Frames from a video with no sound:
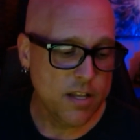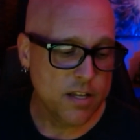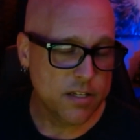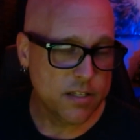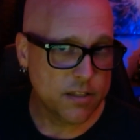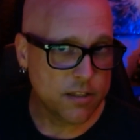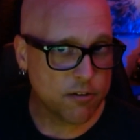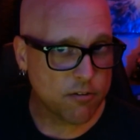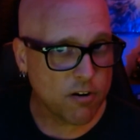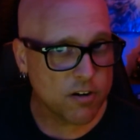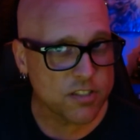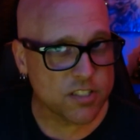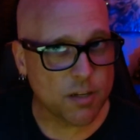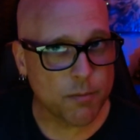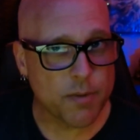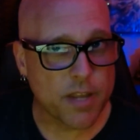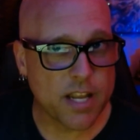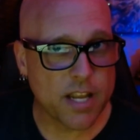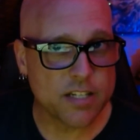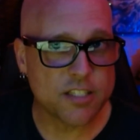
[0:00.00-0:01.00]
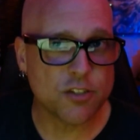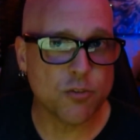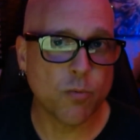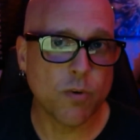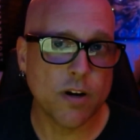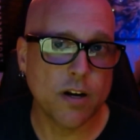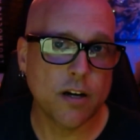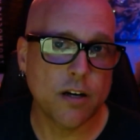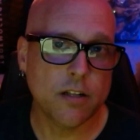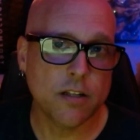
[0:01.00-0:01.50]
There are some cases
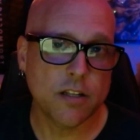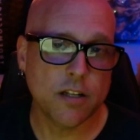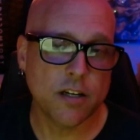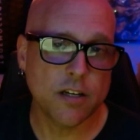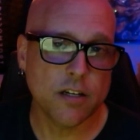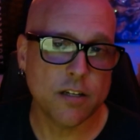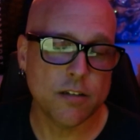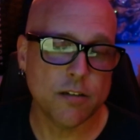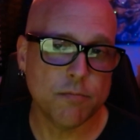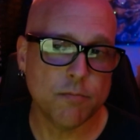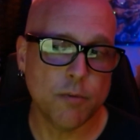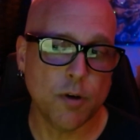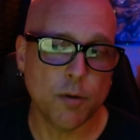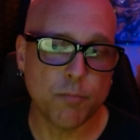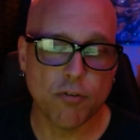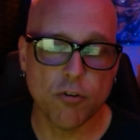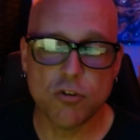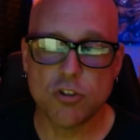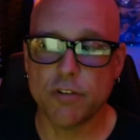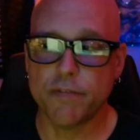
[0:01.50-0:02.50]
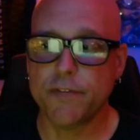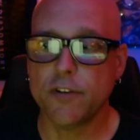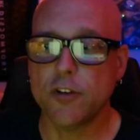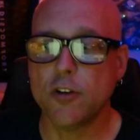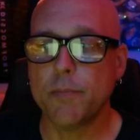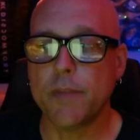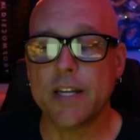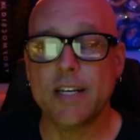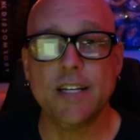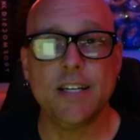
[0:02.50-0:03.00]
where I'll approach a
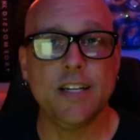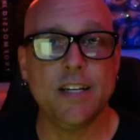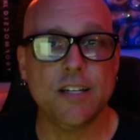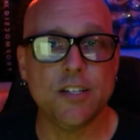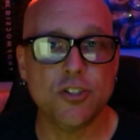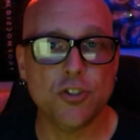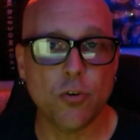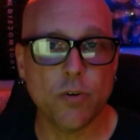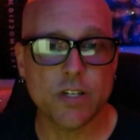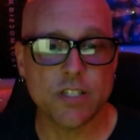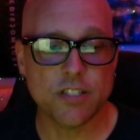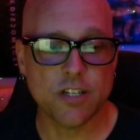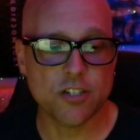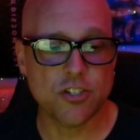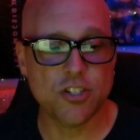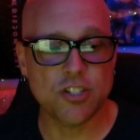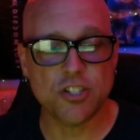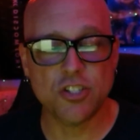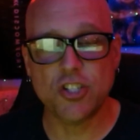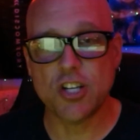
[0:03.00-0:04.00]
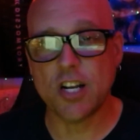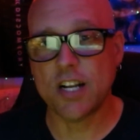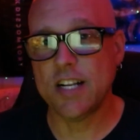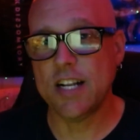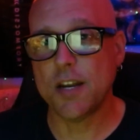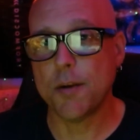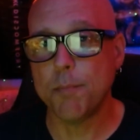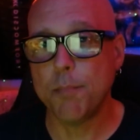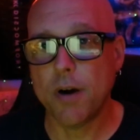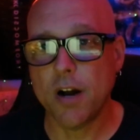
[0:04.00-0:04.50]
film that I didn't enjoy, such as checking
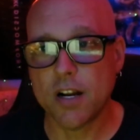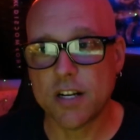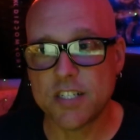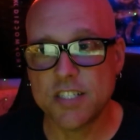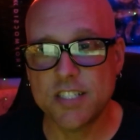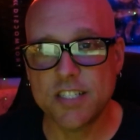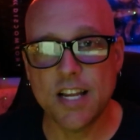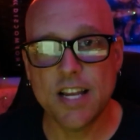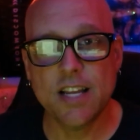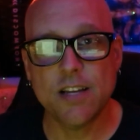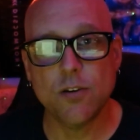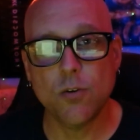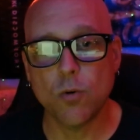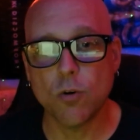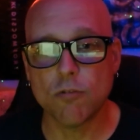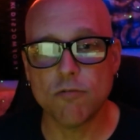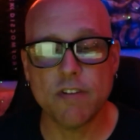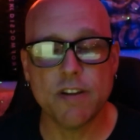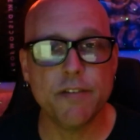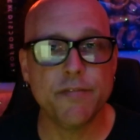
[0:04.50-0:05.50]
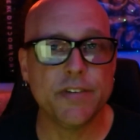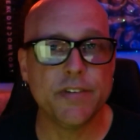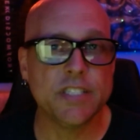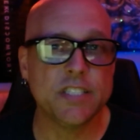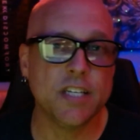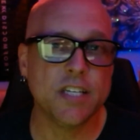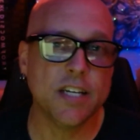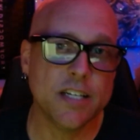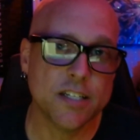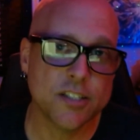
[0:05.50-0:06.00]
out a box set or
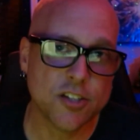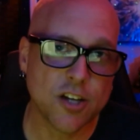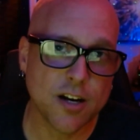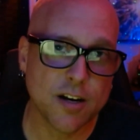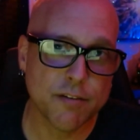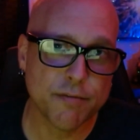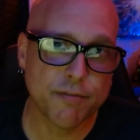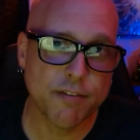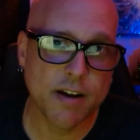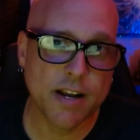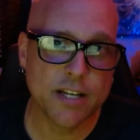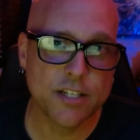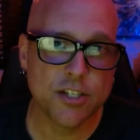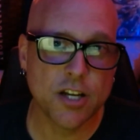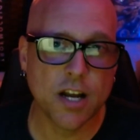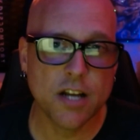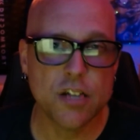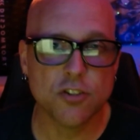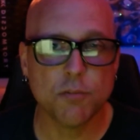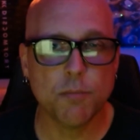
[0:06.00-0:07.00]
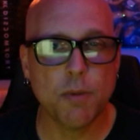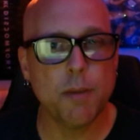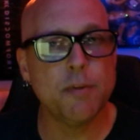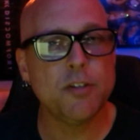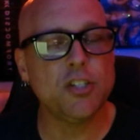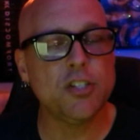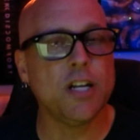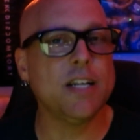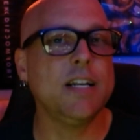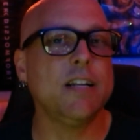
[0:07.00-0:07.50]
revisiting an entire franchise, or maybe
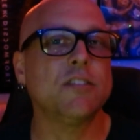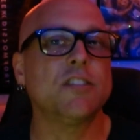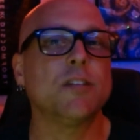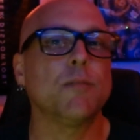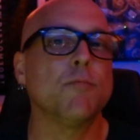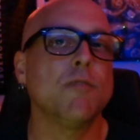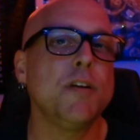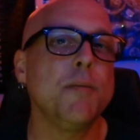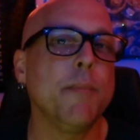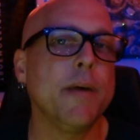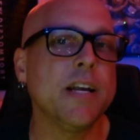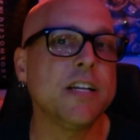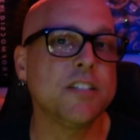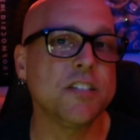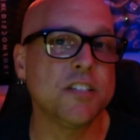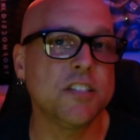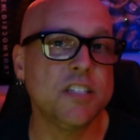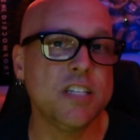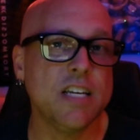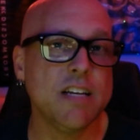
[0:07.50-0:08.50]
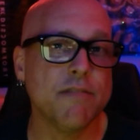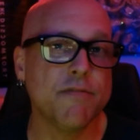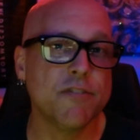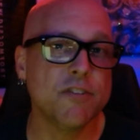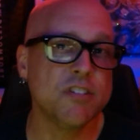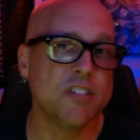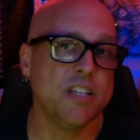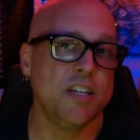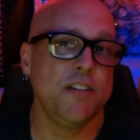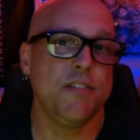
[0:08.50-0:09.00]
checking out some remakes to see if
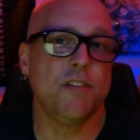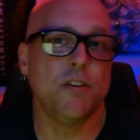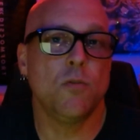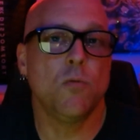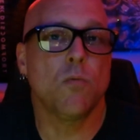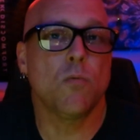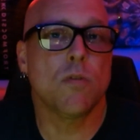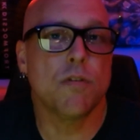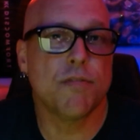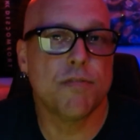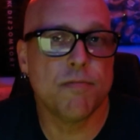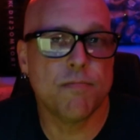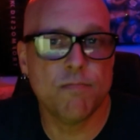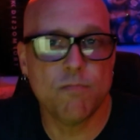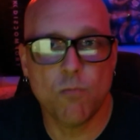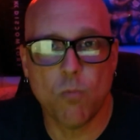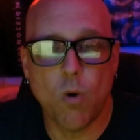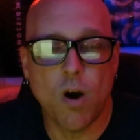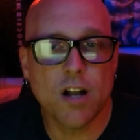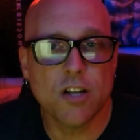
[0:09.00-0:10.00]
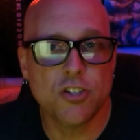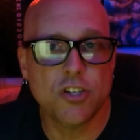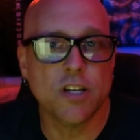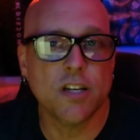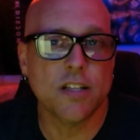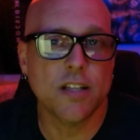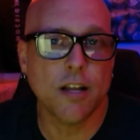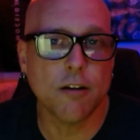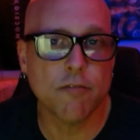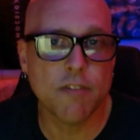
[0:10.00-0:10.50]
there's anything worth watching
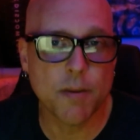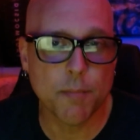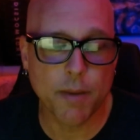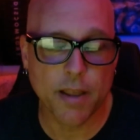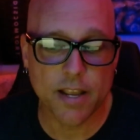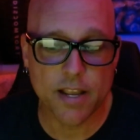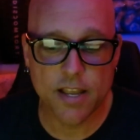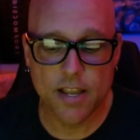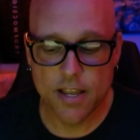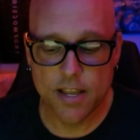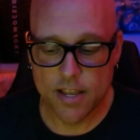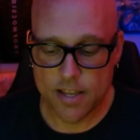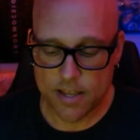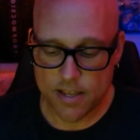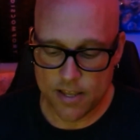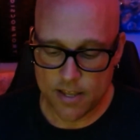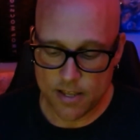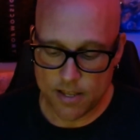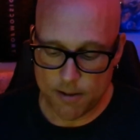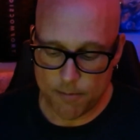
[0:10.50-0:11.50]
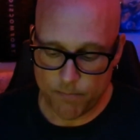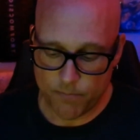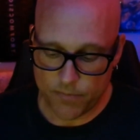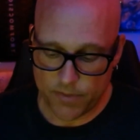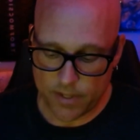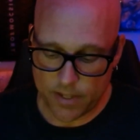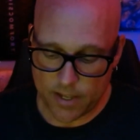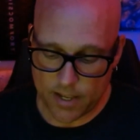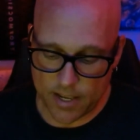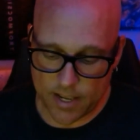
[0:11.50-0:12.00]
in that remake.
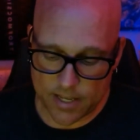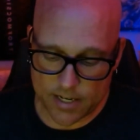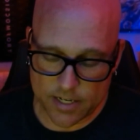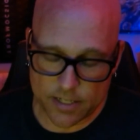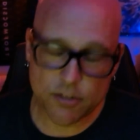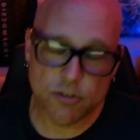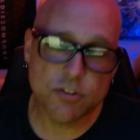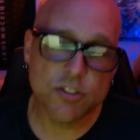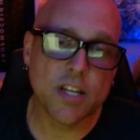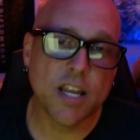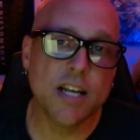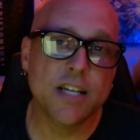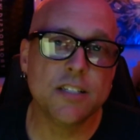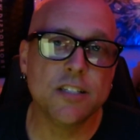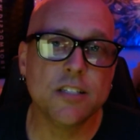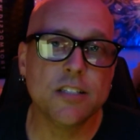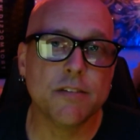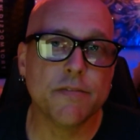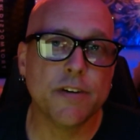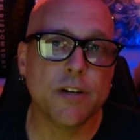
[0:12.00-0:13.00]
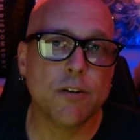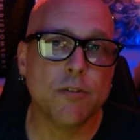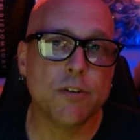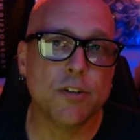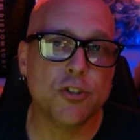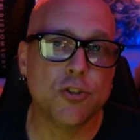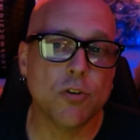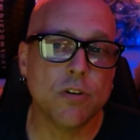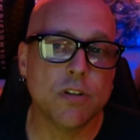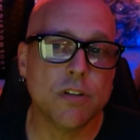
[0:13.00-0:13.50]
And in those cases, if I don't
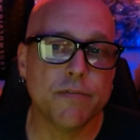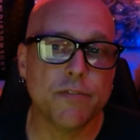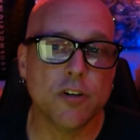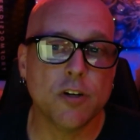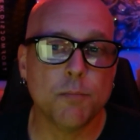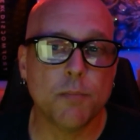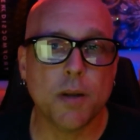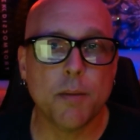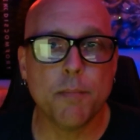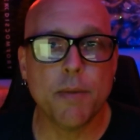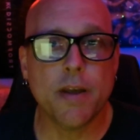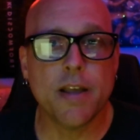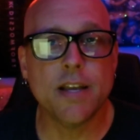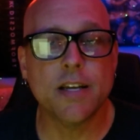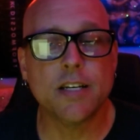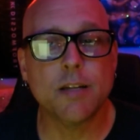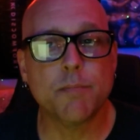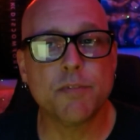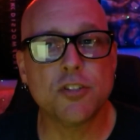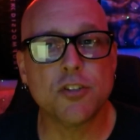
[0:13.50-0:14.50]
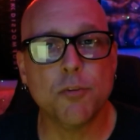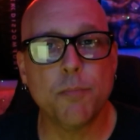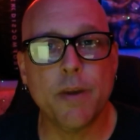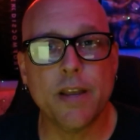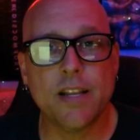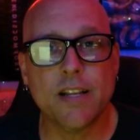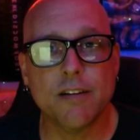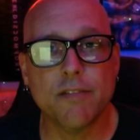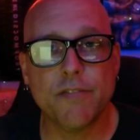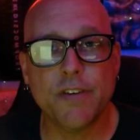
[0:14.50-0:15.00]
enjoy the film, I may end up still
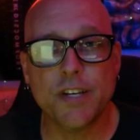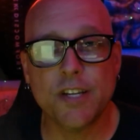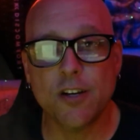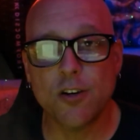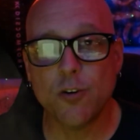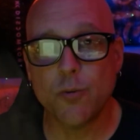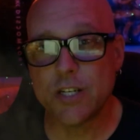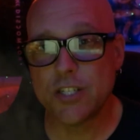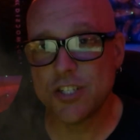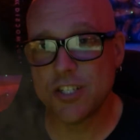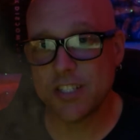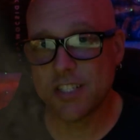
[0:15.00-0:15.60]
making a video, which is the